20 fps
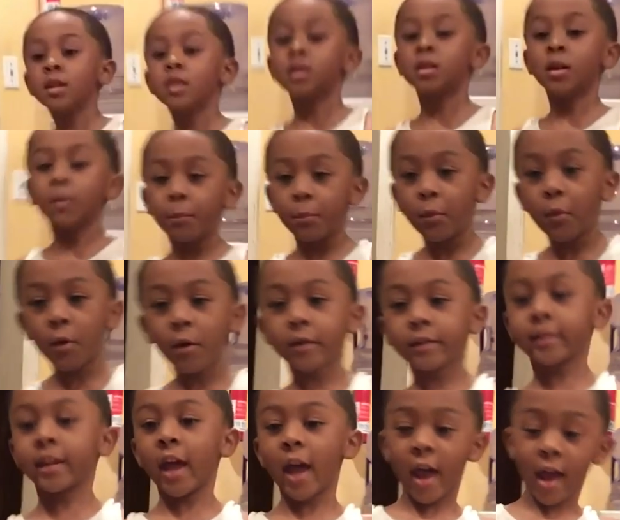It's your
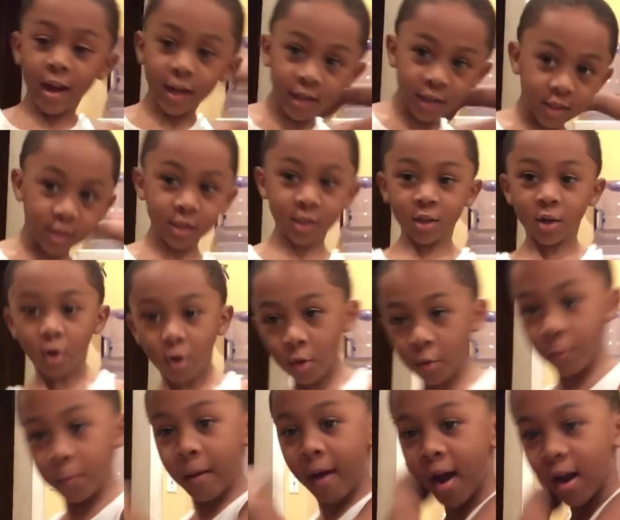boy Daddy
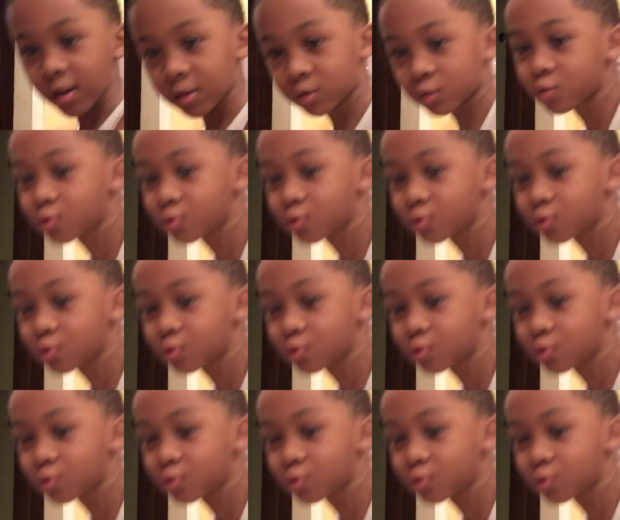Scobar